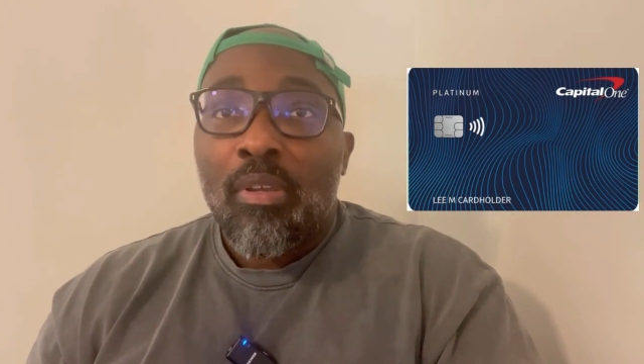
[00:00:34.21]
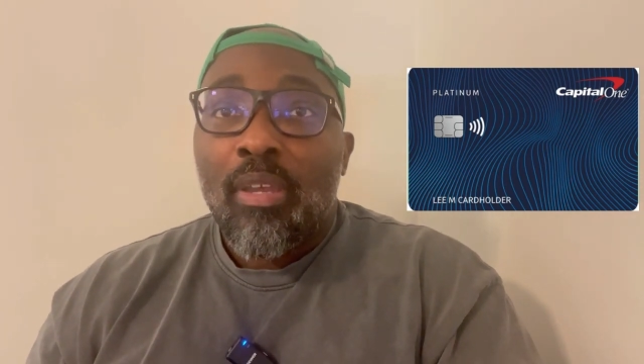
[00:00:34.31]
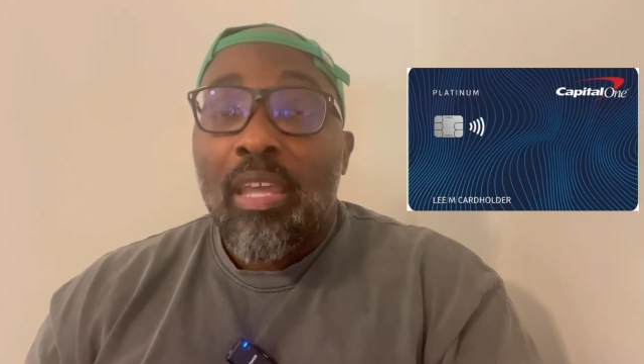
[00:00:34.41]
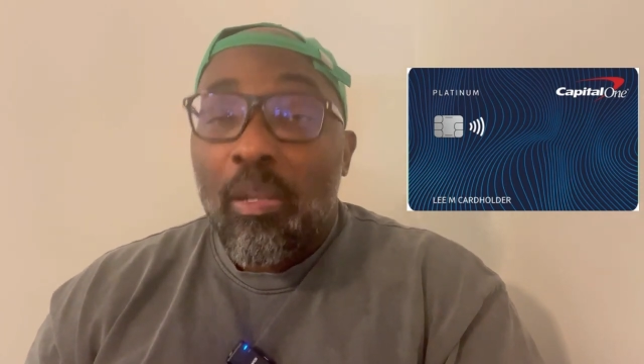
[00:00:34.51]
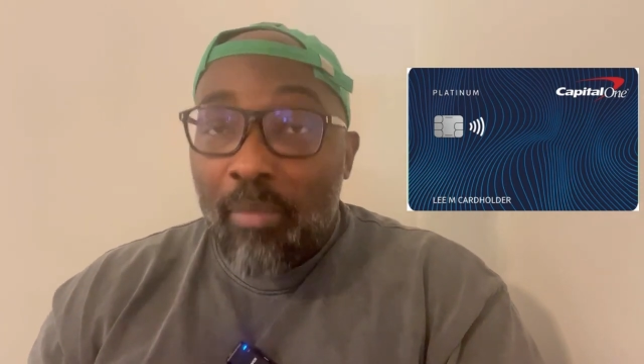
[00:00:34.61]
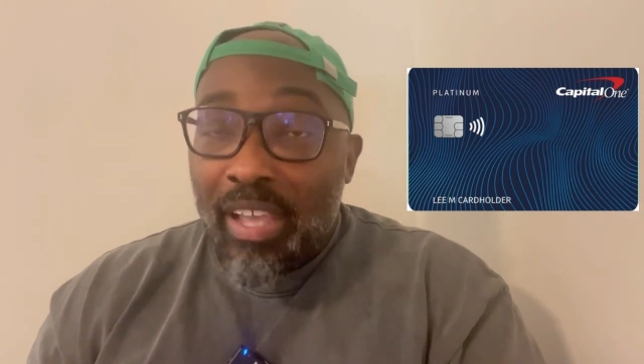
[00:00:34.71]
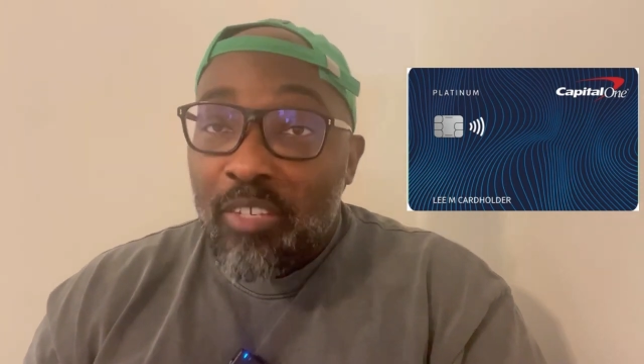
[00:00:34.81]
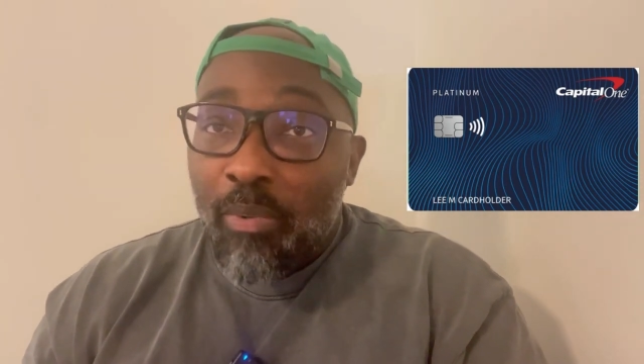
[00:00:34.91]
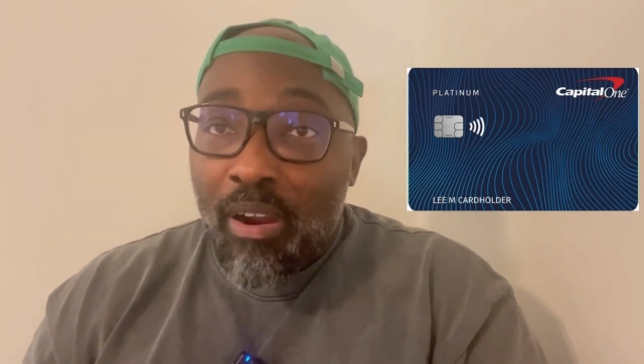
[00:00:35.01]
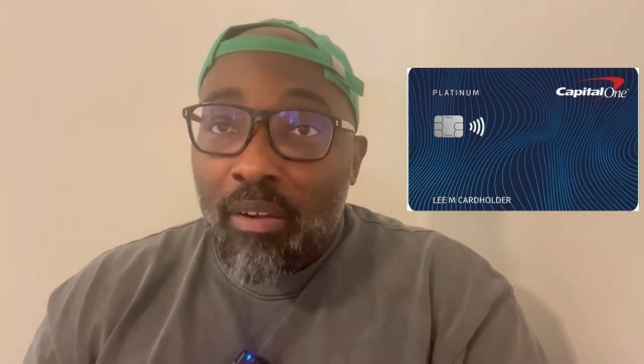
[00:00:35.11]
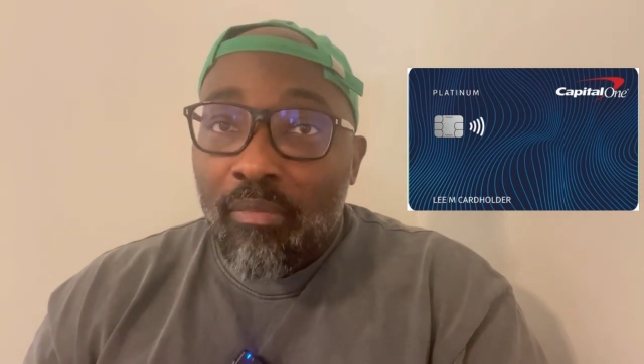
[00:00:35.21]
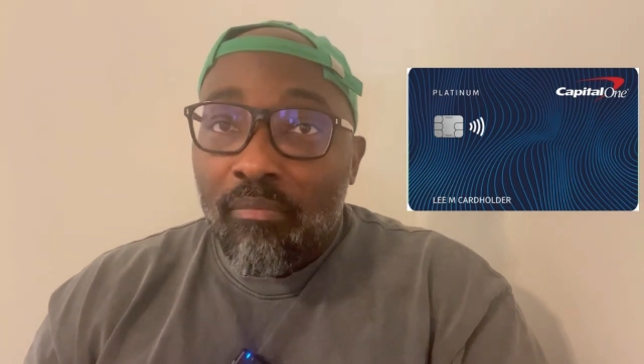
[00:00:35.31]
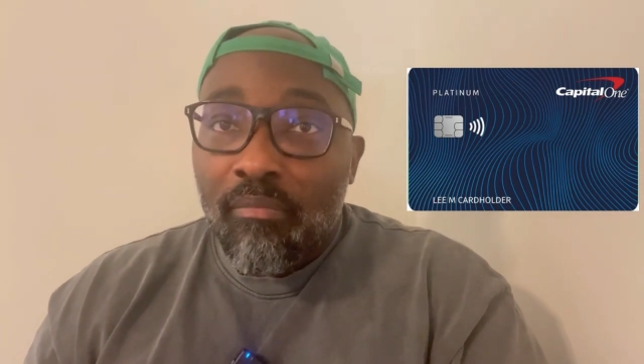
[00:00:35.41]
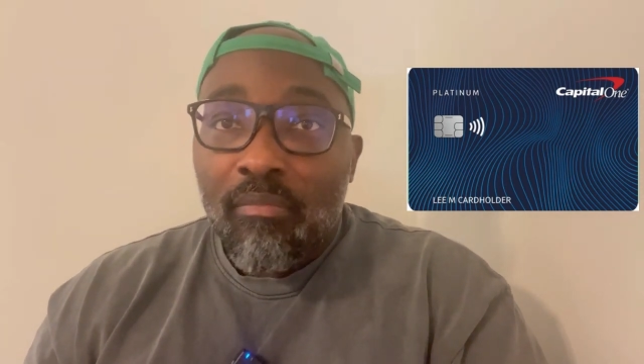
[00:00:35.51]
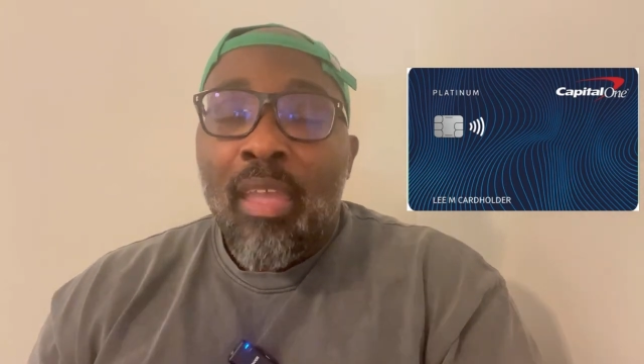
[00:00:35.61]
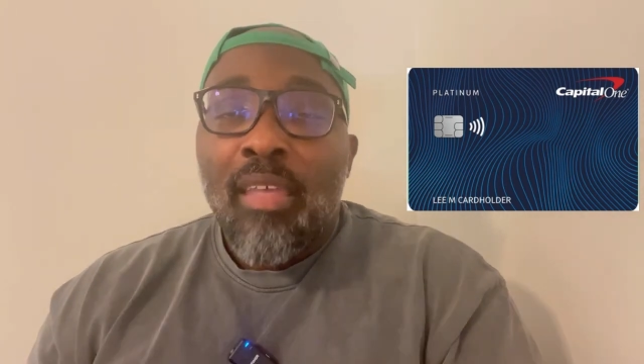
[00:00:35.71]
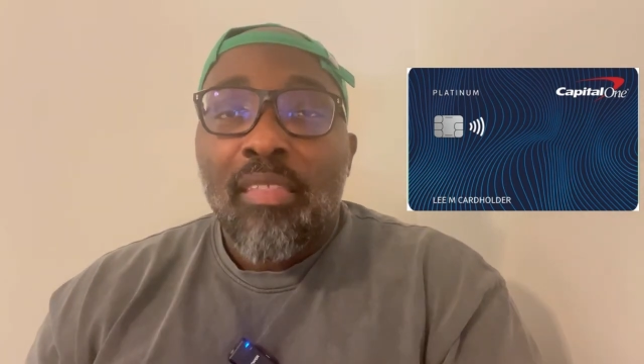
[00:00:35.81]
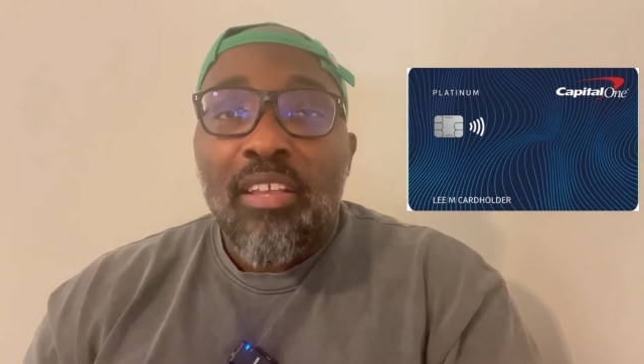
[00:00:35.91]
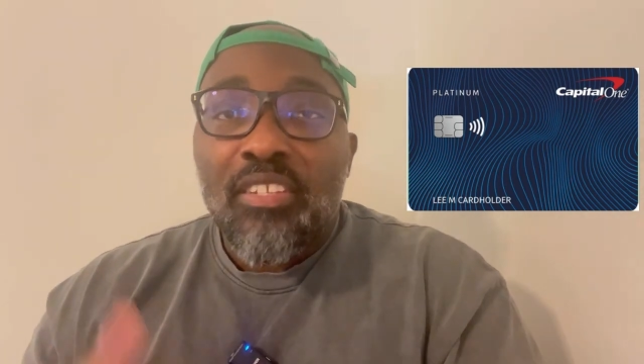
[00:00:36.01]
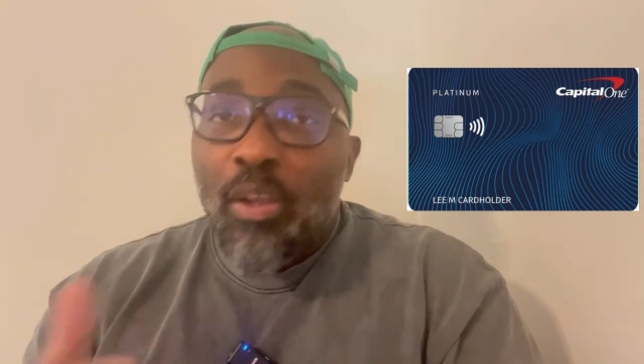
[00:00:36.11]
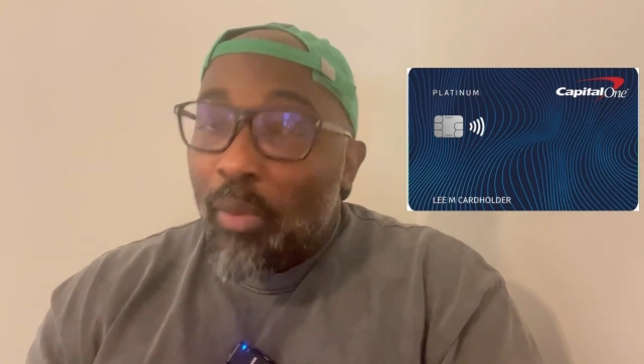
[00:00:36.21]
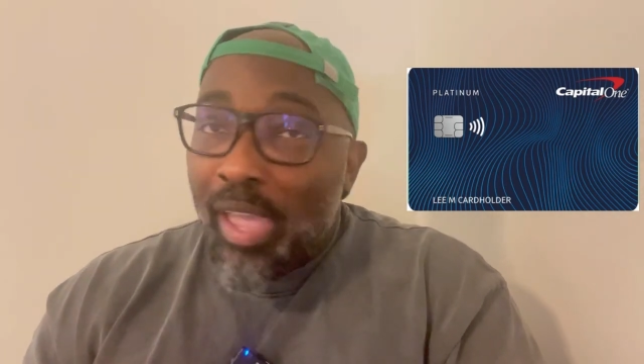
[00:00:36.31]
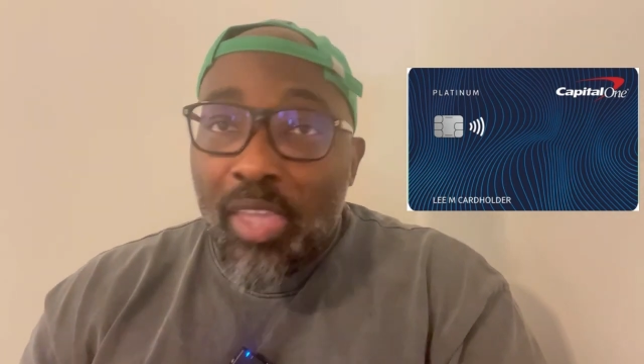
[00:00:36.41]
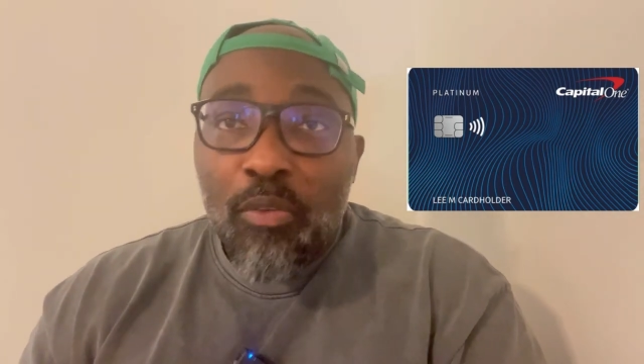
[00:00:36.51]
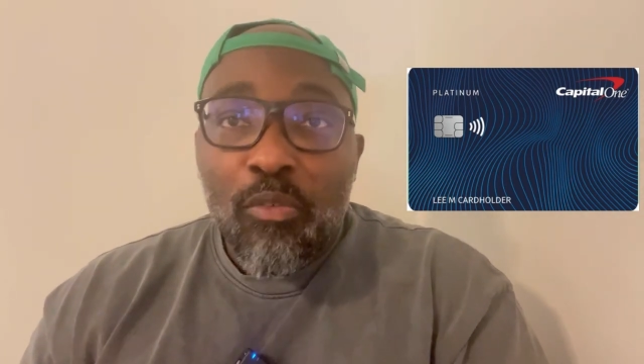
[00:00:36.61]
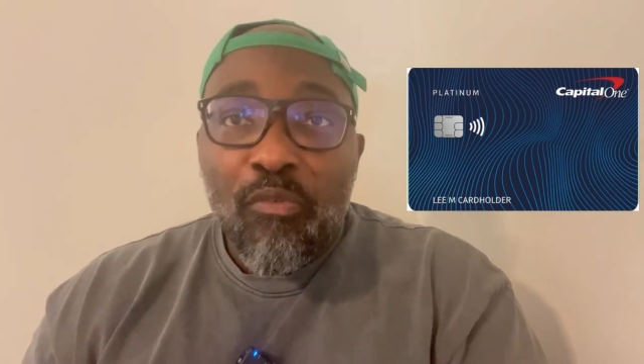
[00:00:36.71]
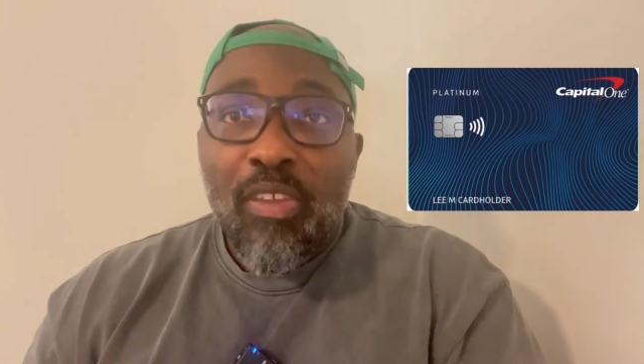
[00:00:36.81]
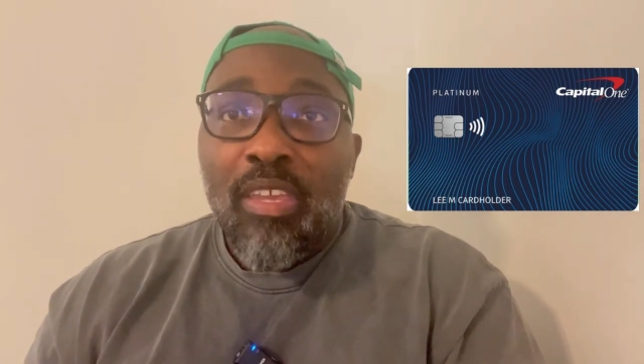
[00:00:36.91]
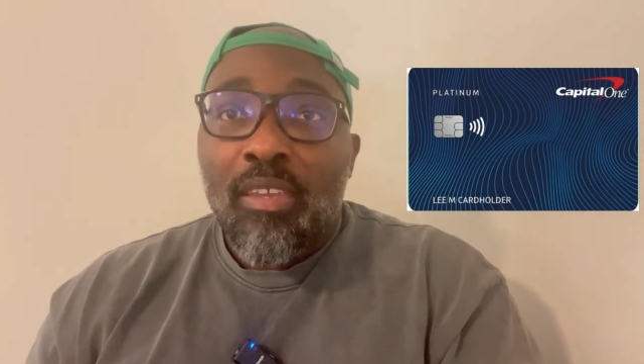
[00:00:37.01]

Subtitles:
And the best part, there's no annual fee.